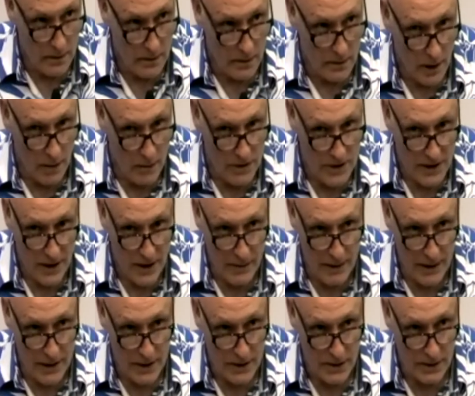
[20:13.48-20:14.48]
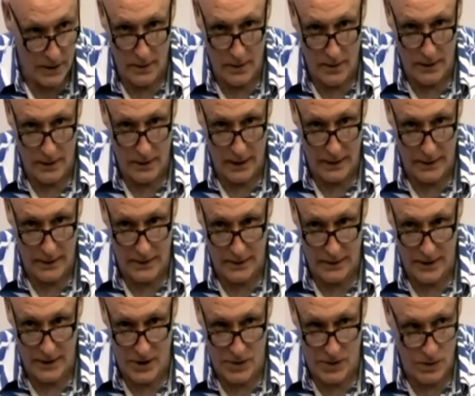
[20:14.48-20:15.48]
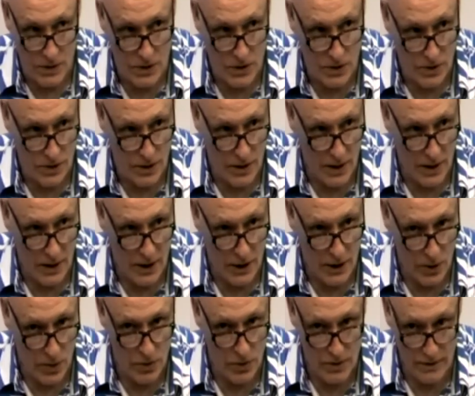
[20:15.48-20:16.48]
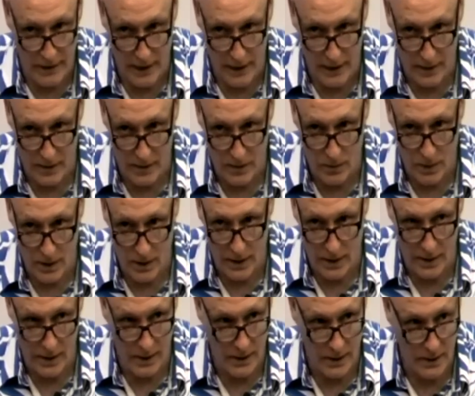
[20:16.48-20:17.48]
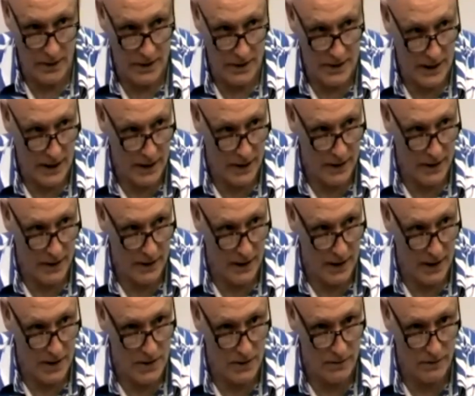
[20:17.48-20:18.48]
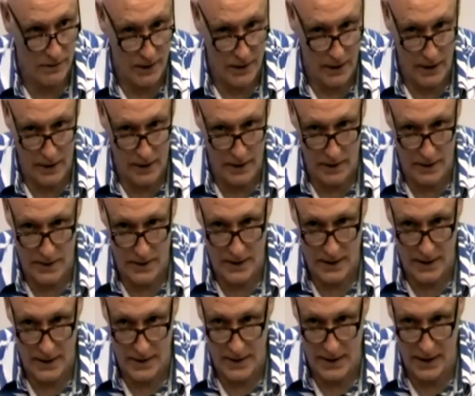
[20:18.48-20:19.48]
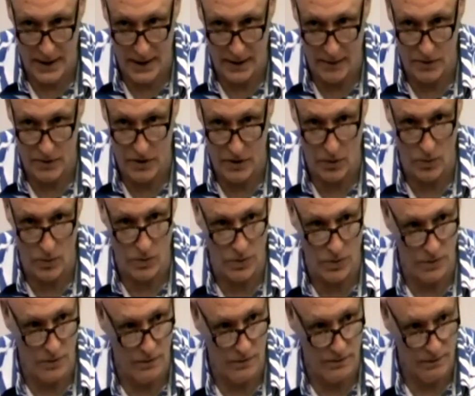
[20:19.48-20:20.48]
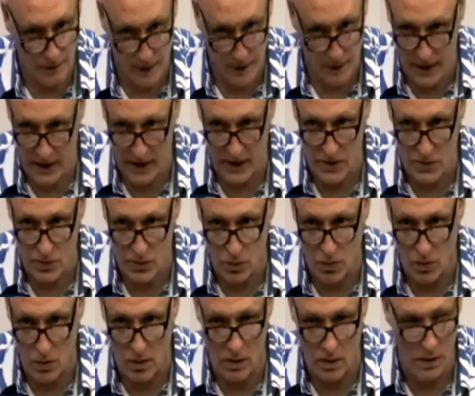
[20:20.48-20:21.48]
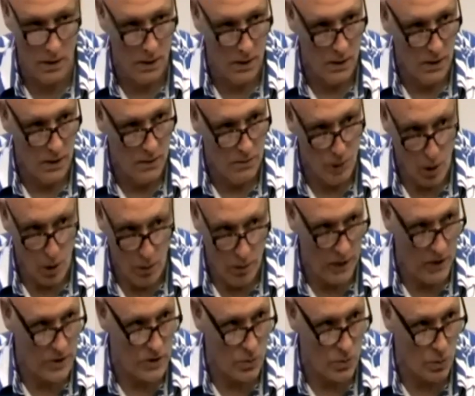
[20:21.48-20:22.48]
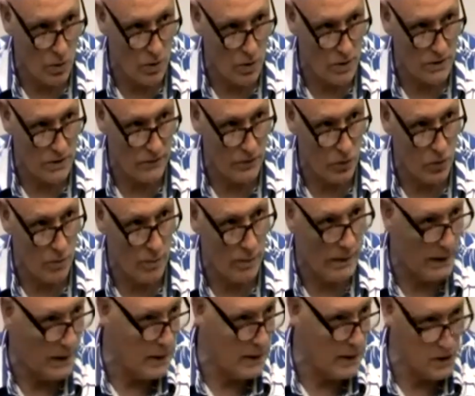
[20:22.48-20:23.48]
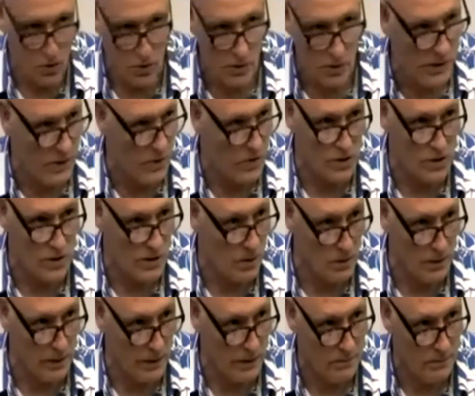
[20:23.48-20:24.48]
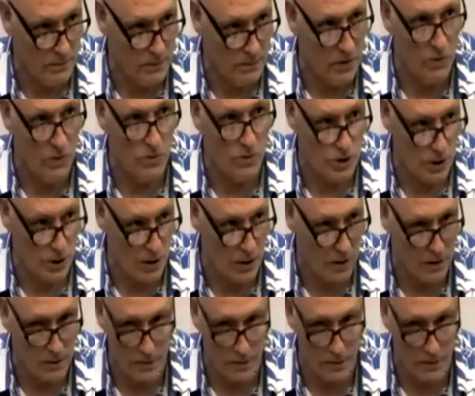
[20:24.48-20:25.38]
the comrades can imagine that this was such a huge event, where the Second International for years had said it was going to fight against war, mobilize the workers of Europe, and then they suddenly just sold out. Huge shock.